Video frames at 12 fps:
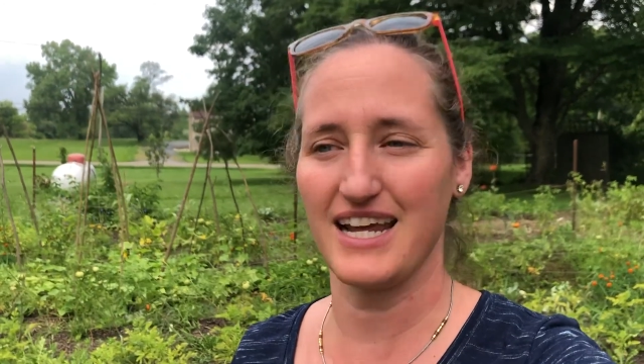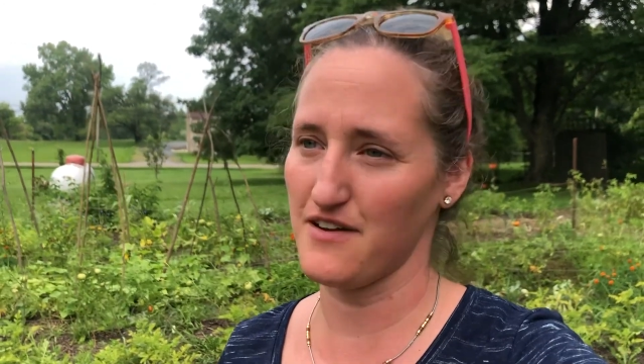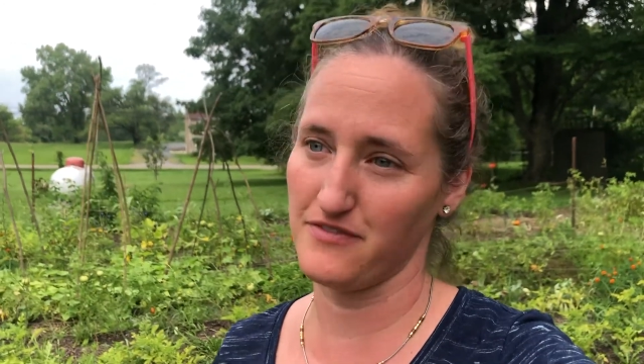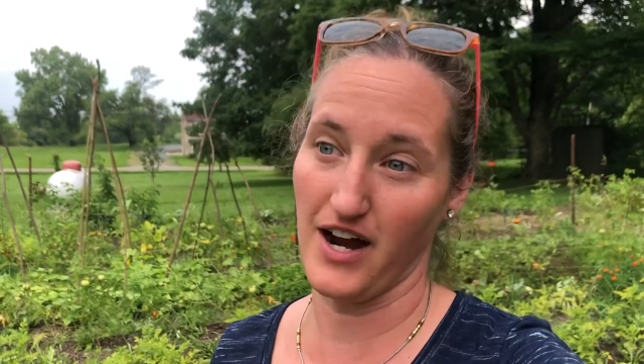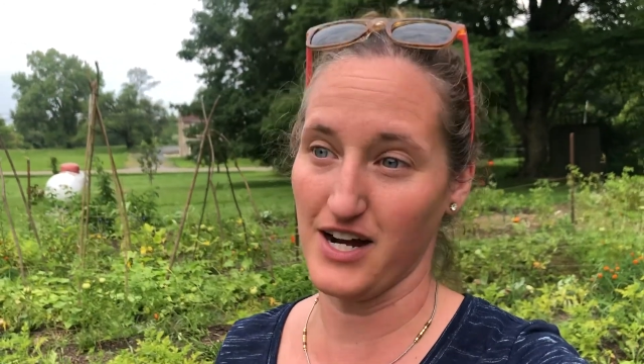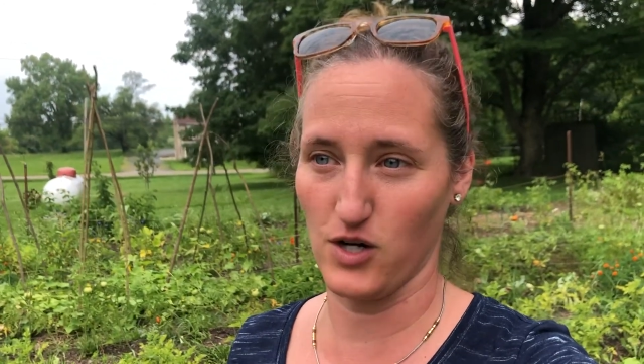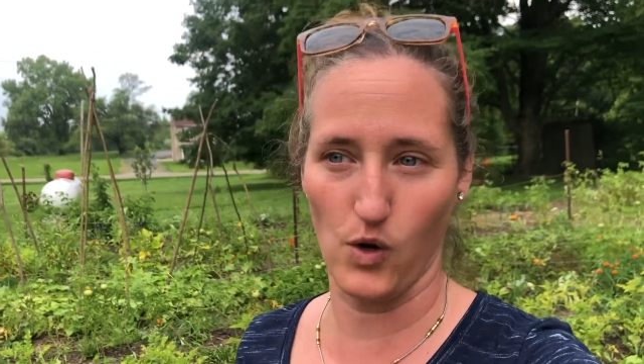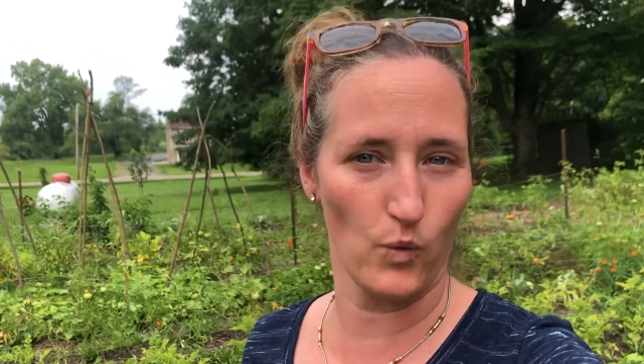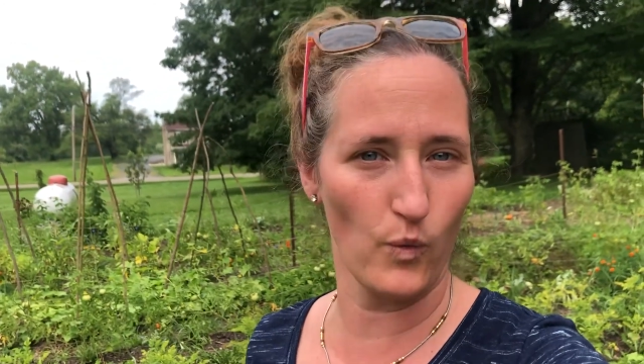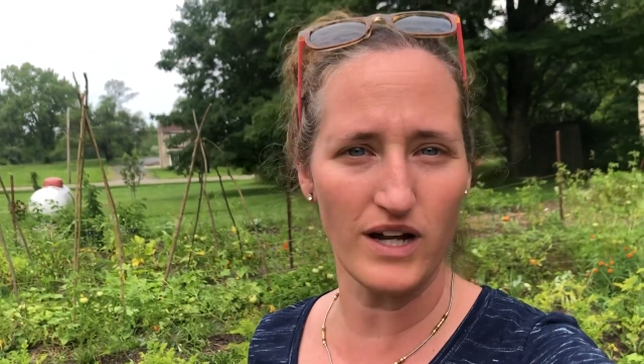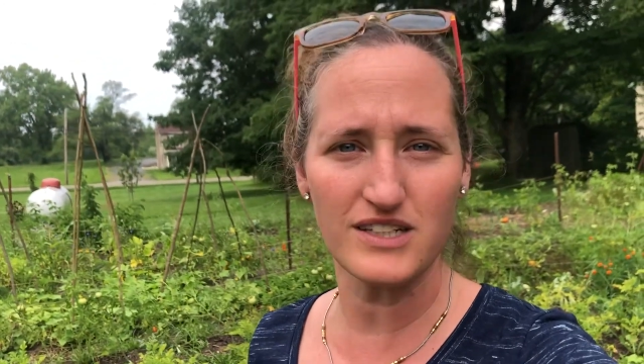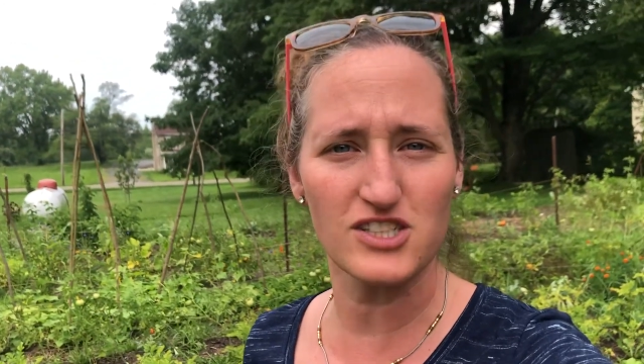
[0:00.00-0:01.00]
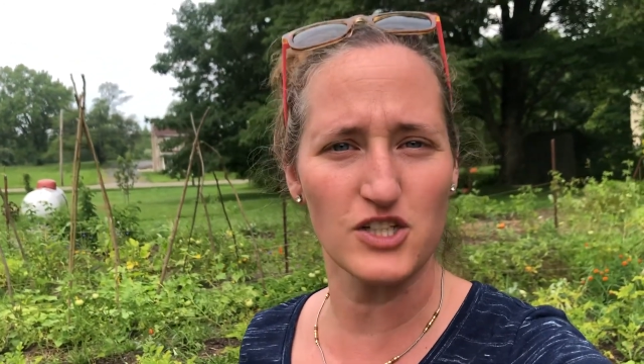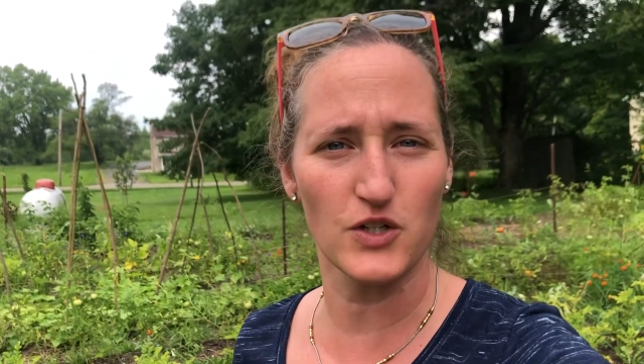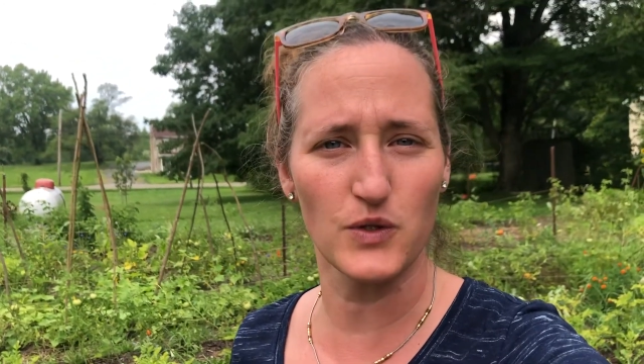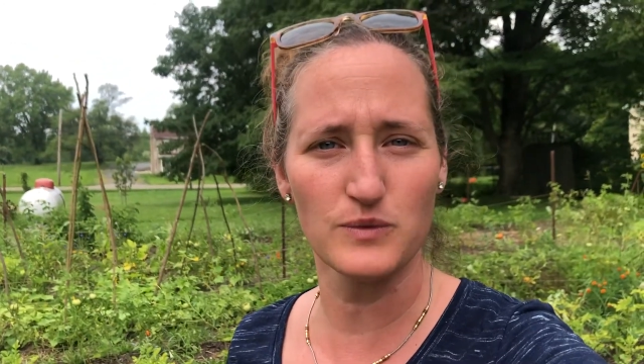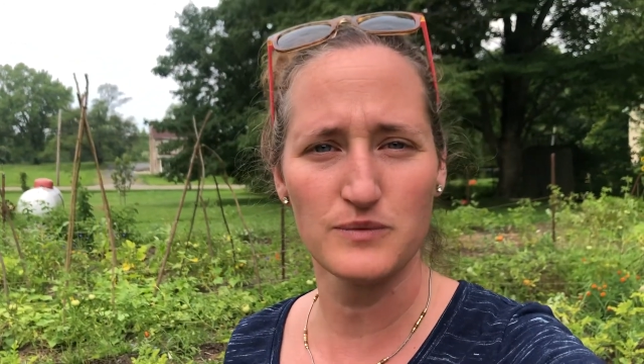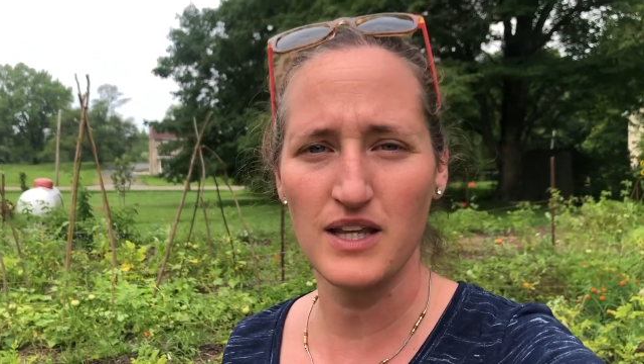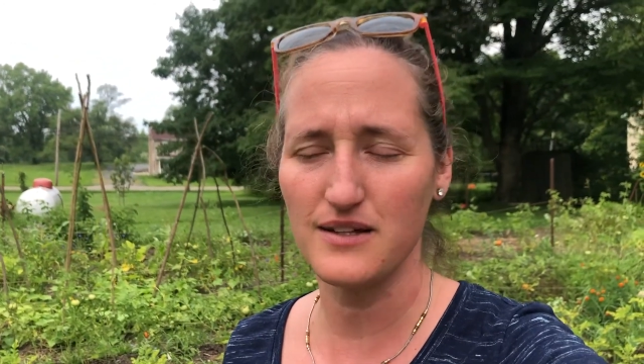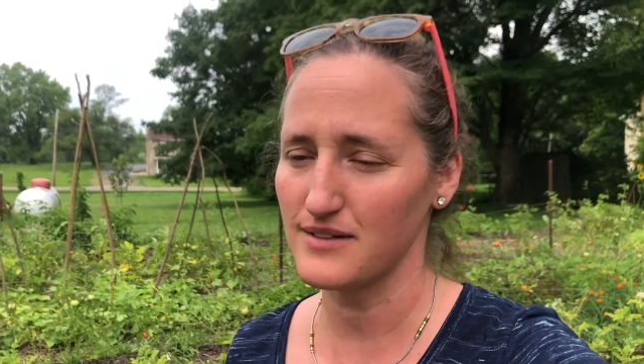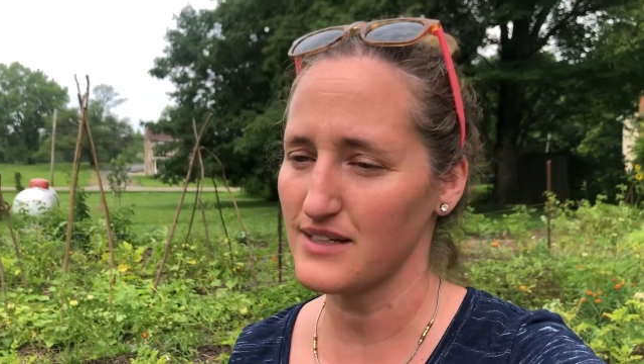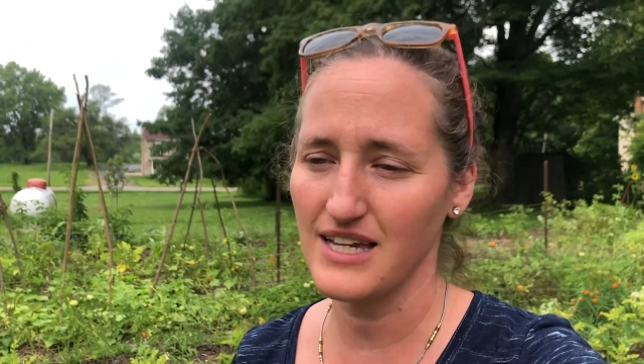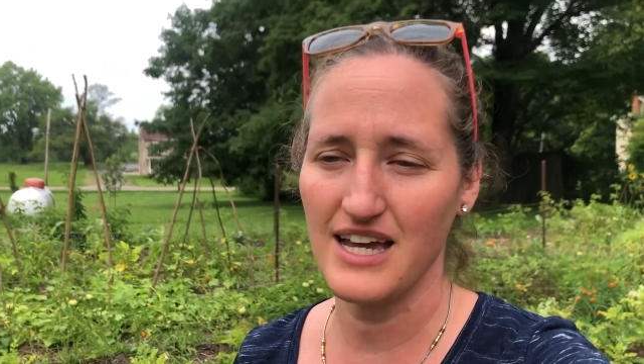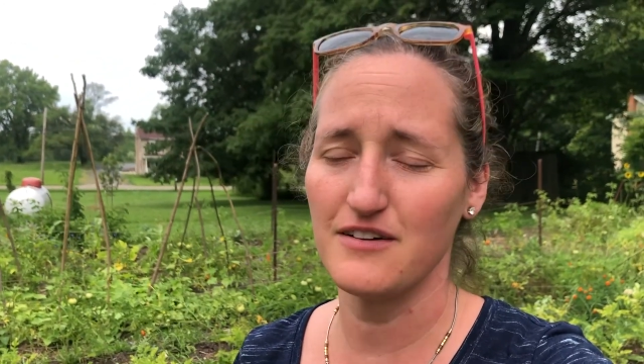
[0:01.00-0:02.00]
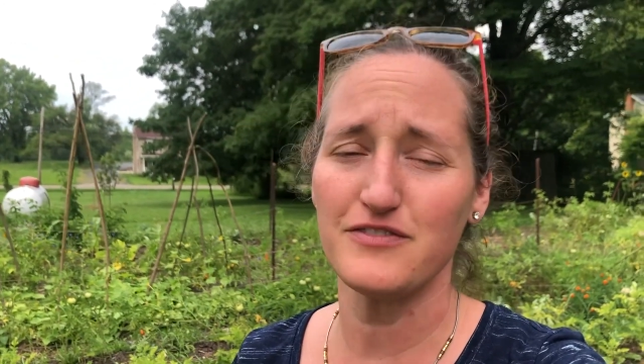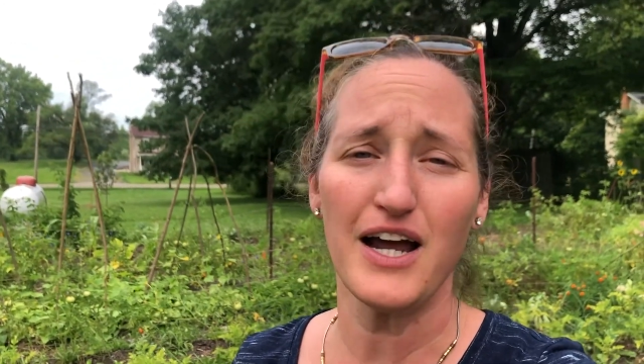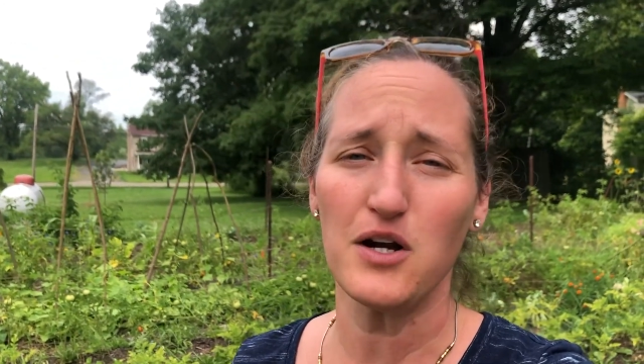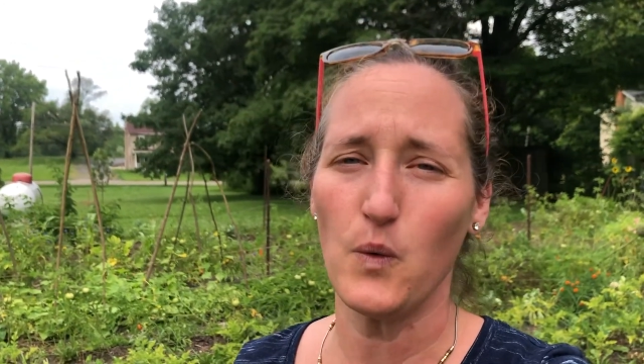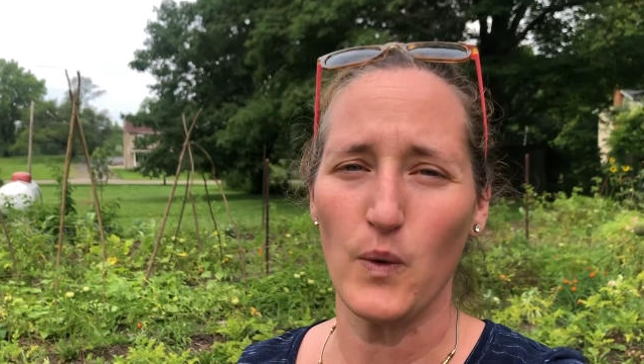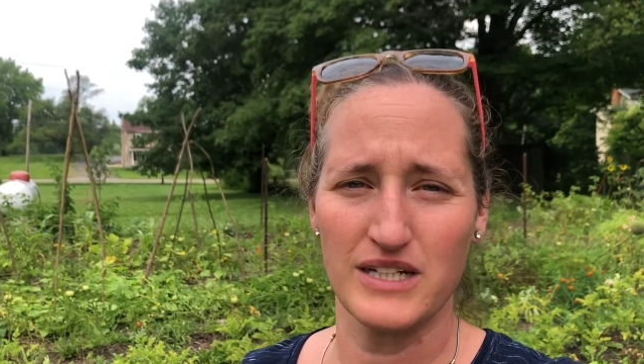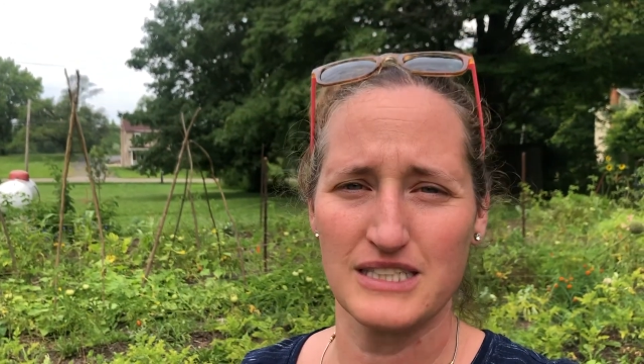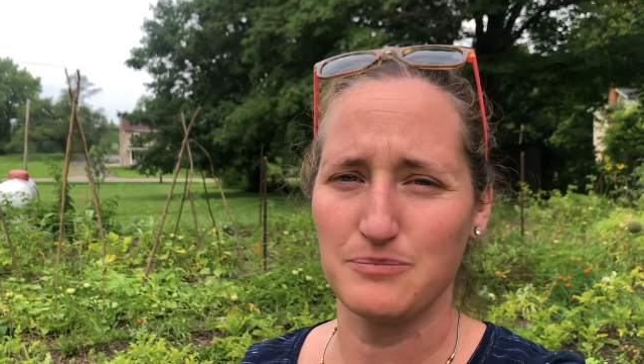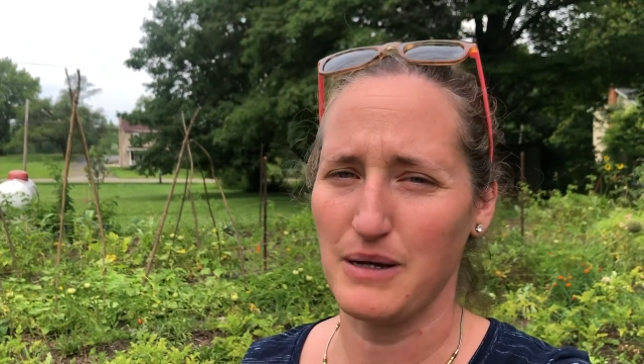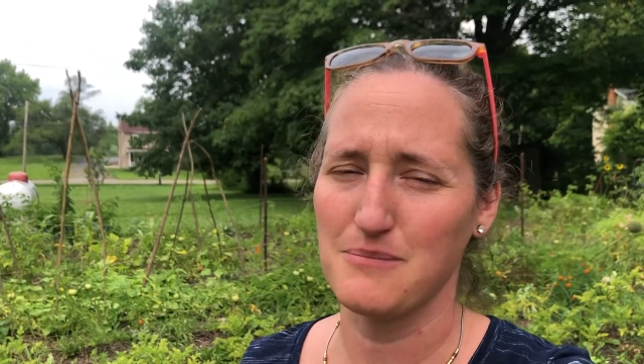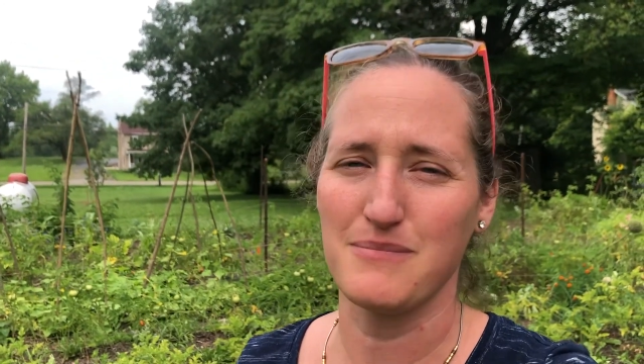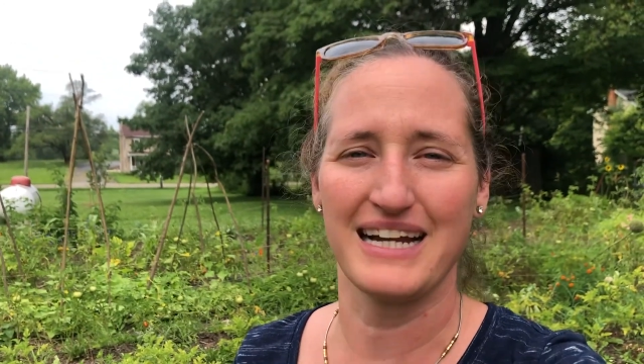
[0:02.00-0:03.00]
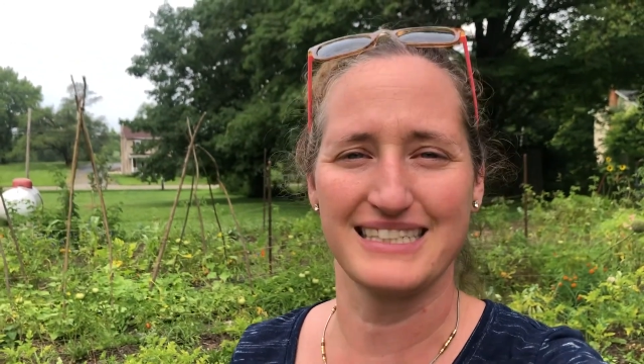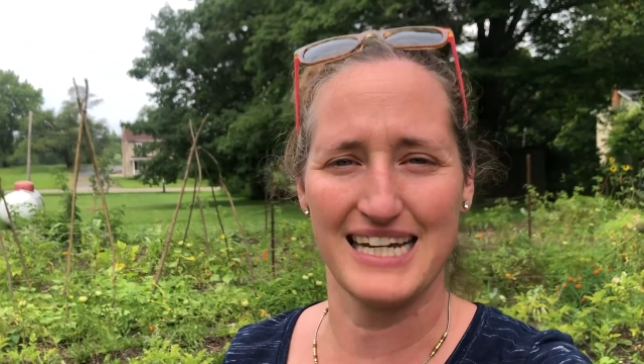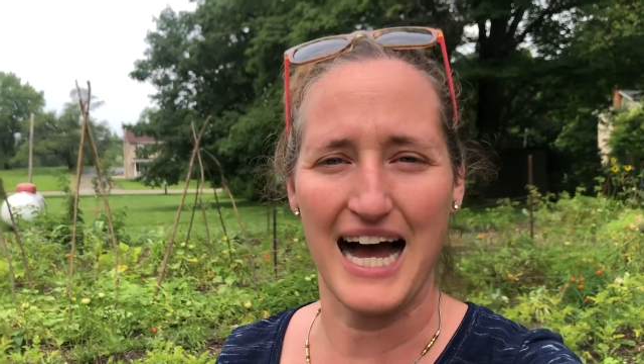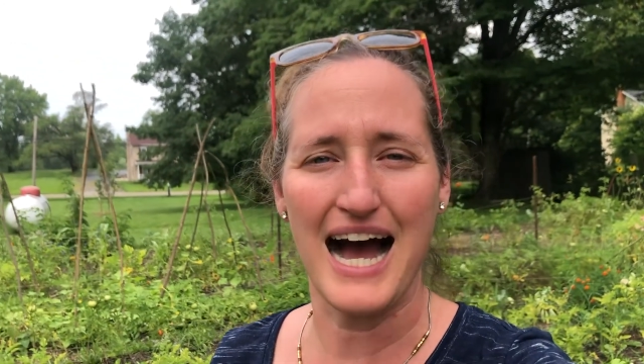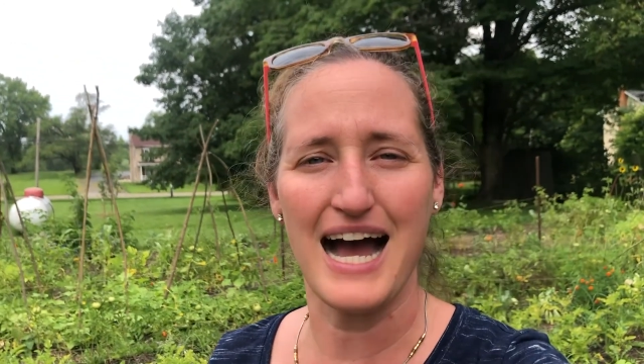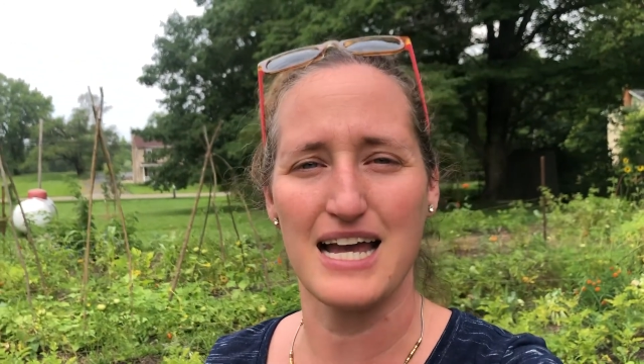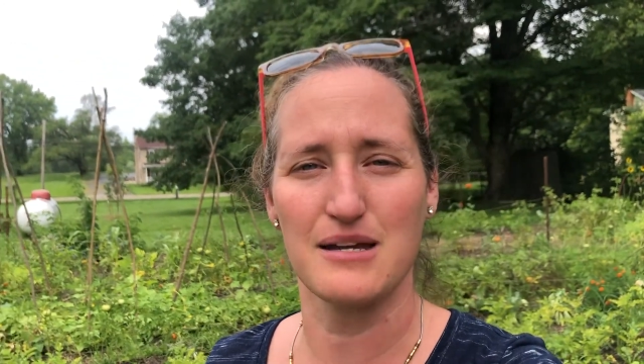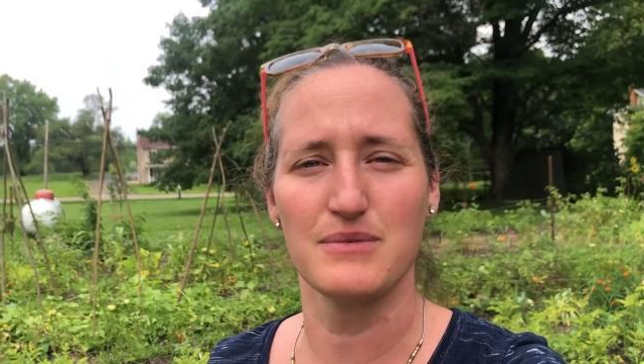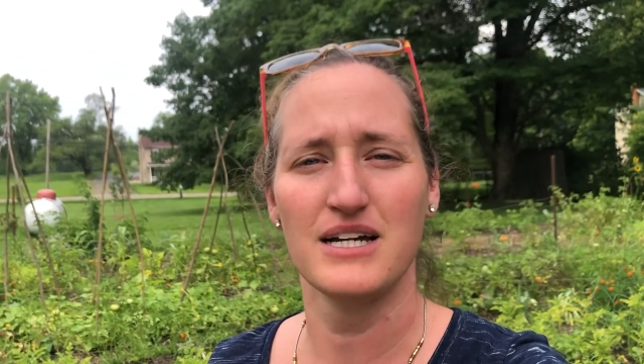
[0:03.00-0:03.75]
if I don't want to spend my time